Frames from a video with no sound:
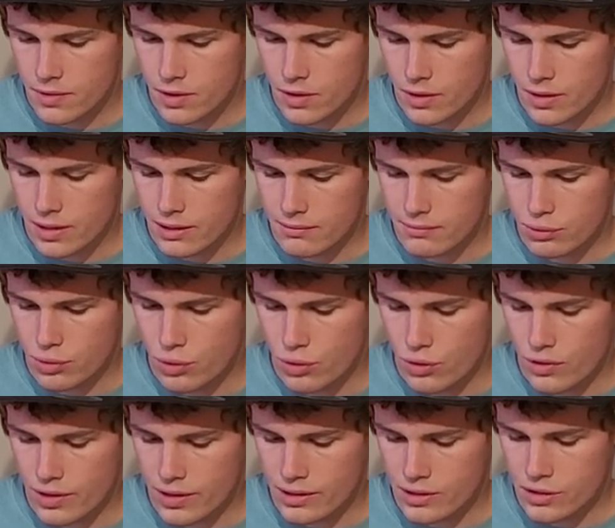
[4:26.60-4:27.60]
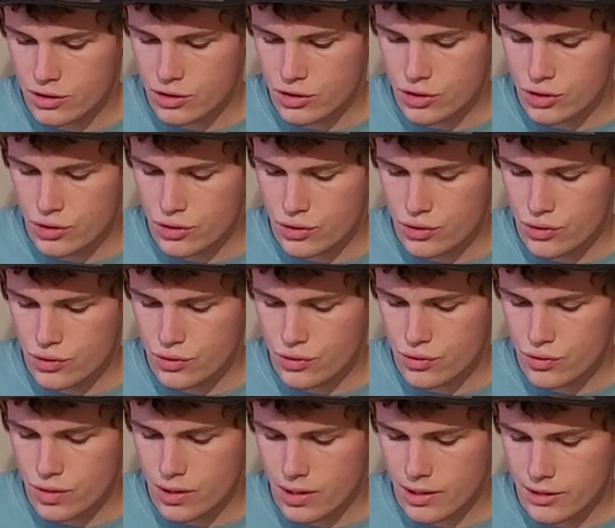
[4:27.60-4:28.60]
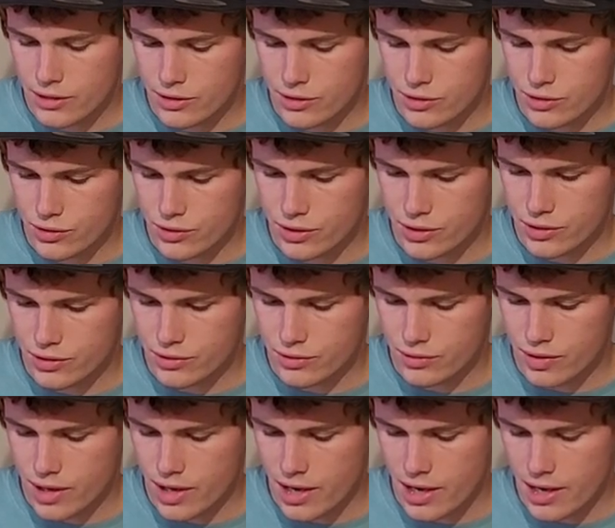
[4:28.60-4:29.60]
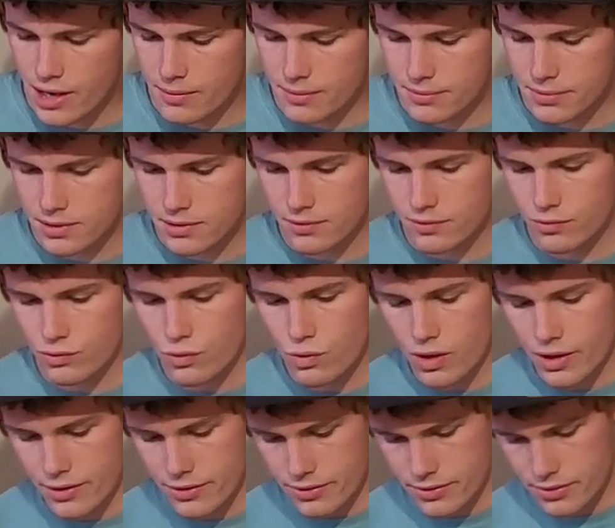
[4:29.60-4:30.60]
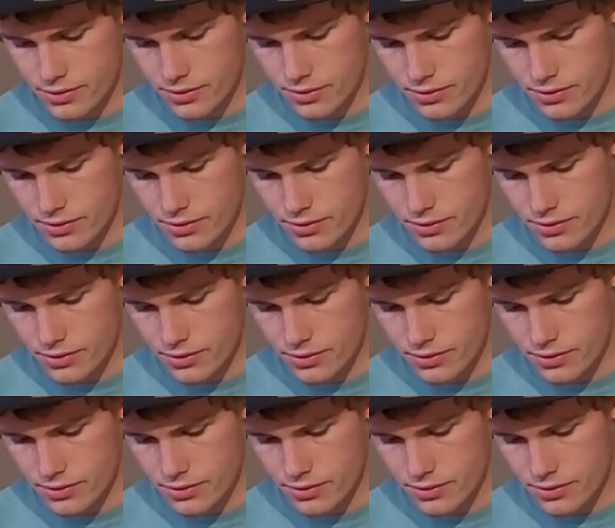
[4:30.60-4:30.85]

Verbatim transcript: Go ahead and pour in 200 grams of water.